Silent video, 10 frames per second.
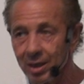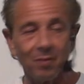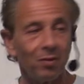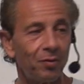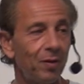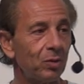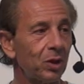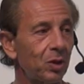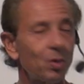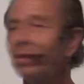never felt
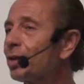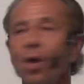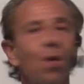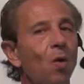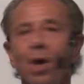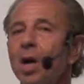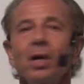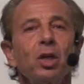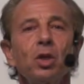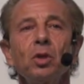the anointing. No,
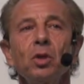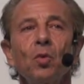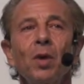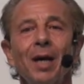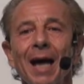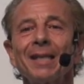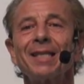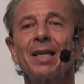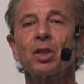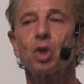when God
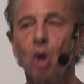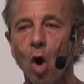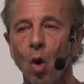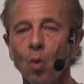says go,